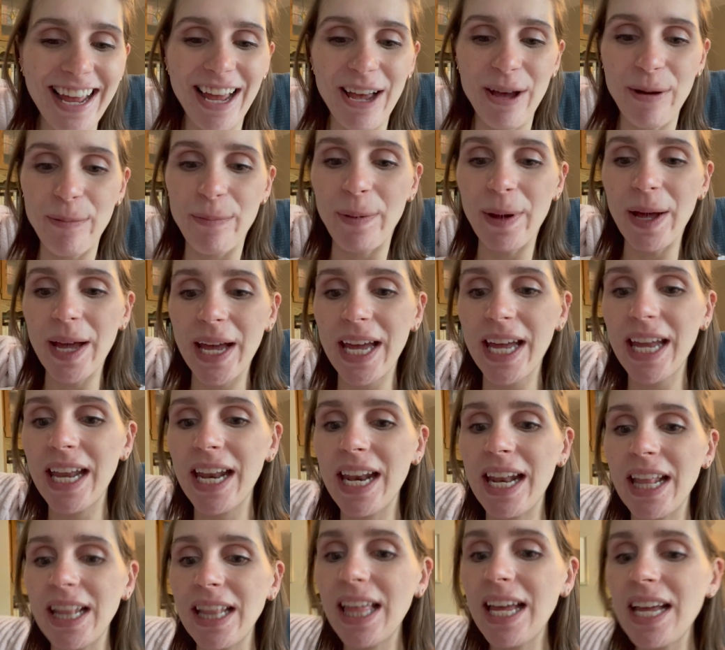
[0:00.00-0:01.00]

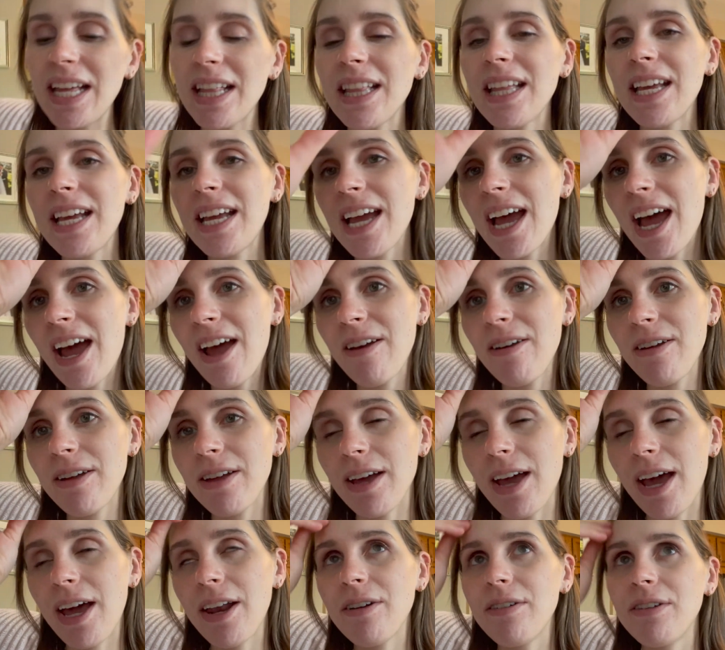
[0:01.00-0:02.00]
But lately, I
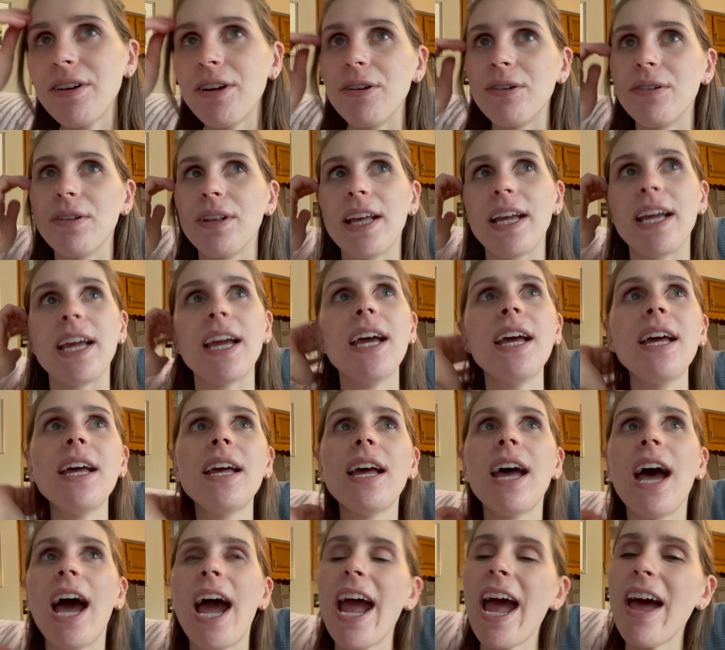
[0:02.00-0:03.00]
don't know, like
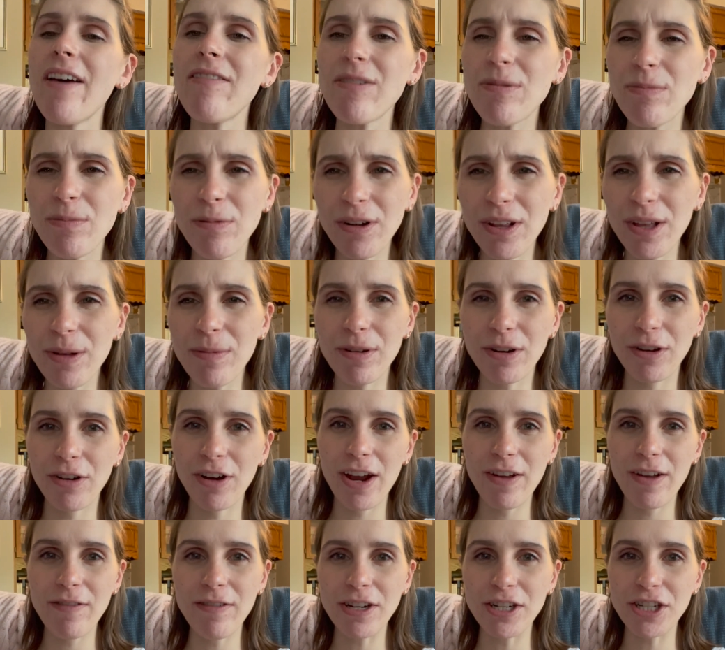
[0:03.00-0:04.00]
I haven't really been
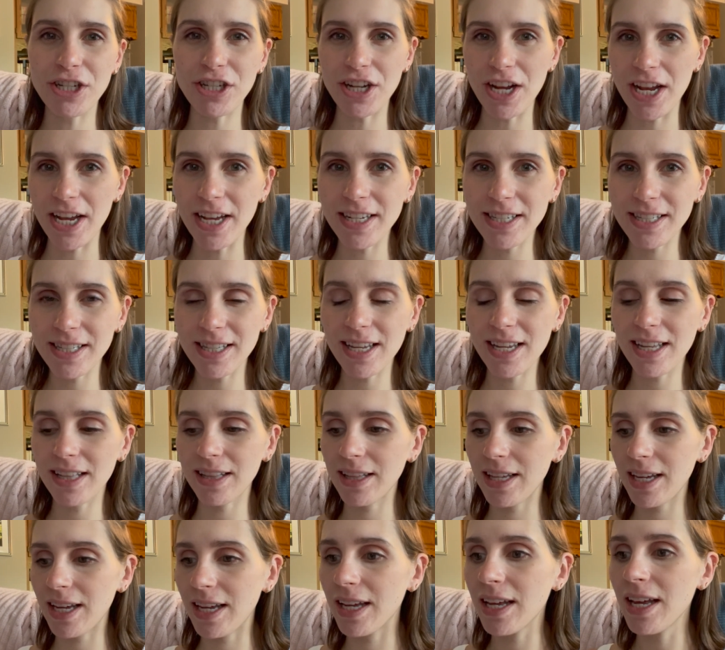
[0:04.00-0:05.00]
craving shakes
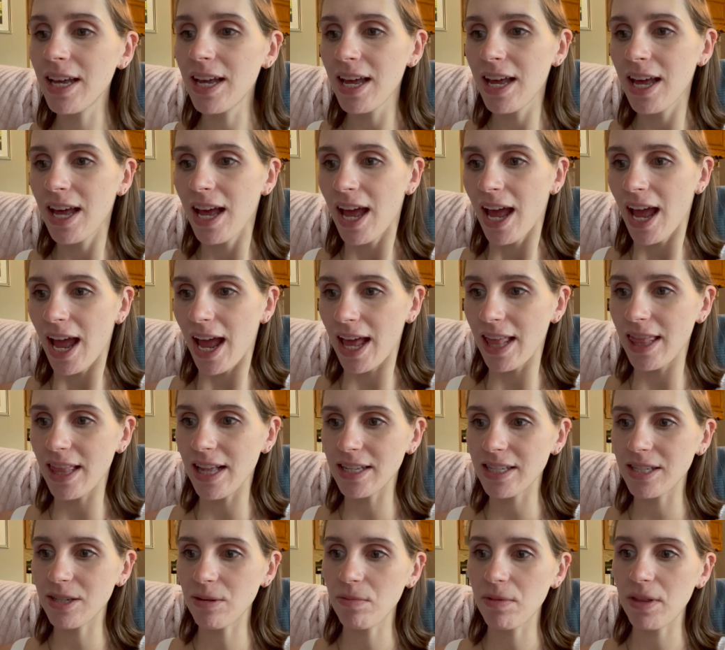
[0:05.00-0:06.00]
lately, and
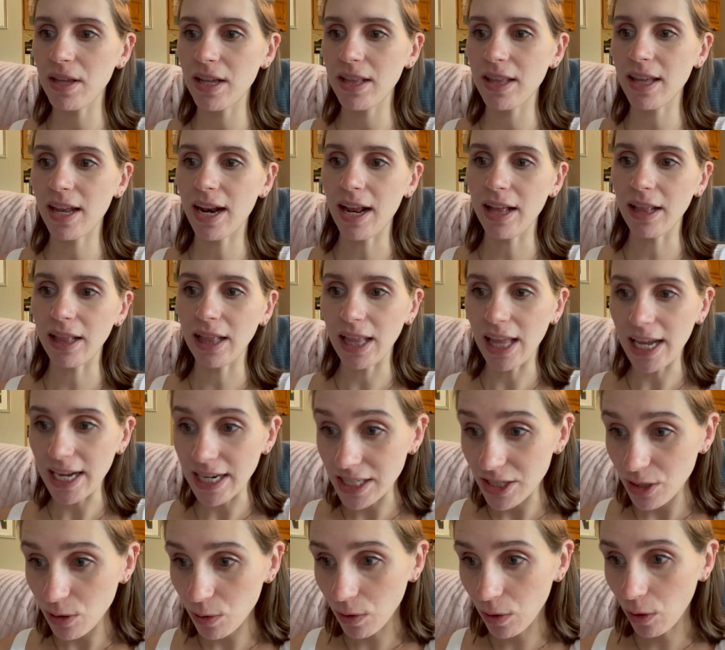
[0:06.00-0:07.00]
that's something that I
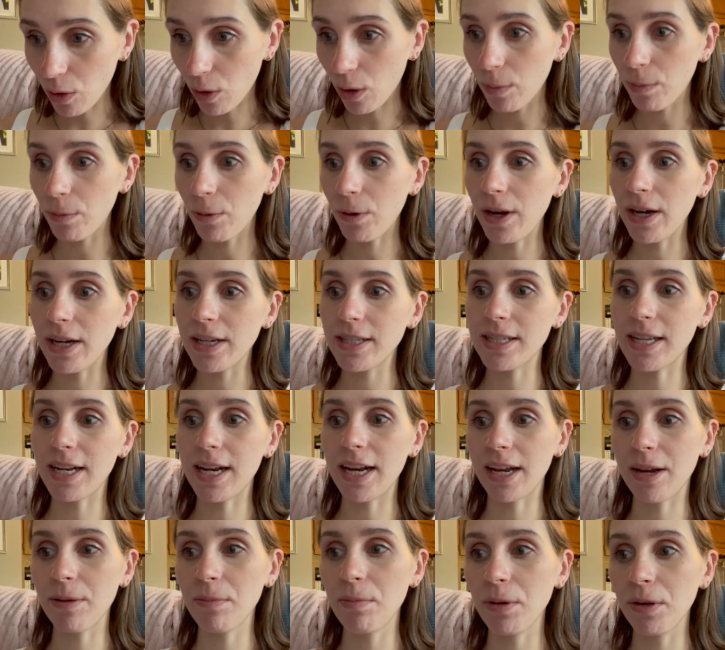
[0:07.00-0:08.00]
like to incorporate because then I
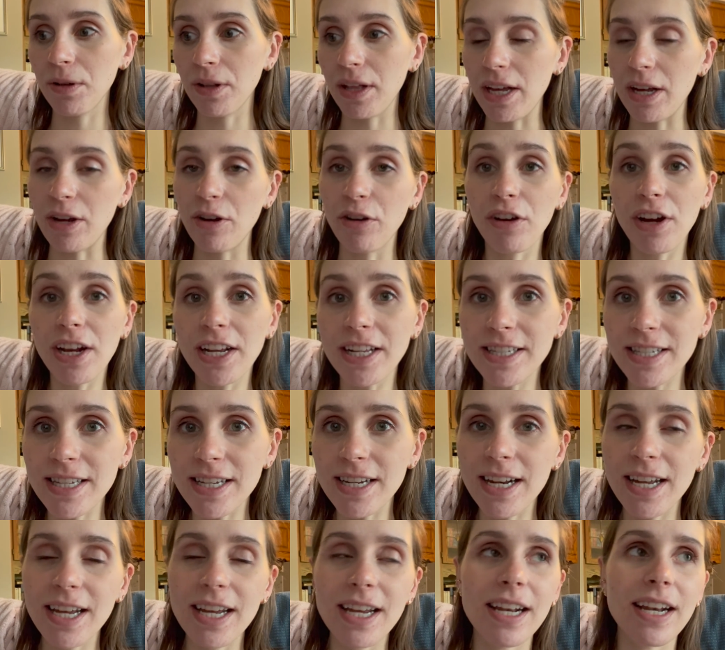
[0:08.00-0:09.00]
can put like greens
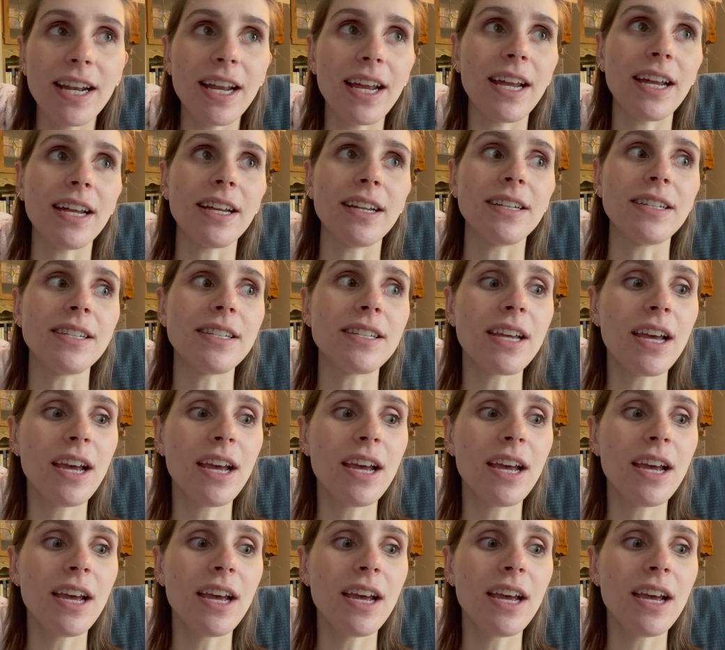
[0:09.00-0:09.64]
in it and